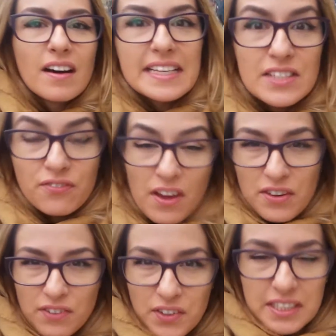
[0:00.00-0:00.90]
It's very,
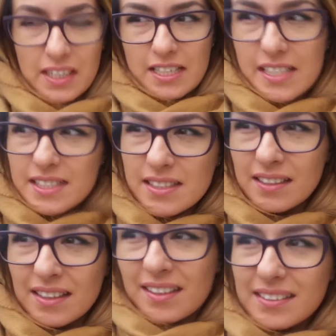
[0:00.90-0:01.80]
very nice.
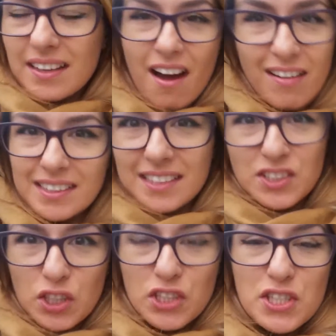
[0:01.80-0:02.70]
The
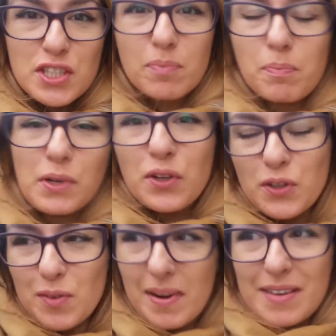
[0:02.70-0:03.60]
architecture just
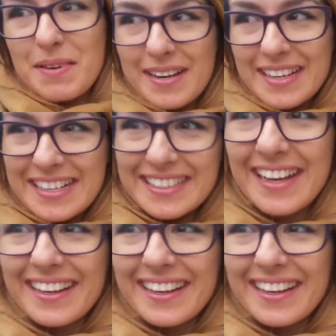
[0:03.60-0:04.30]
blew my mind.